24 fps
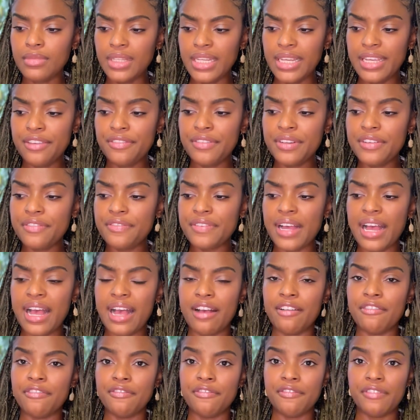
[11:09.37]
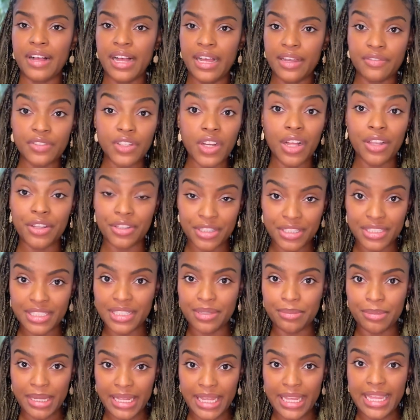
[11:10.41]
even if I have $5 in
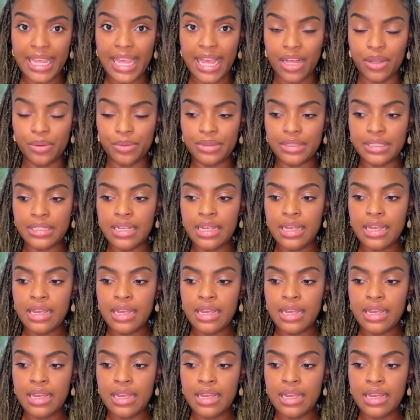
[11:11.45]
my account,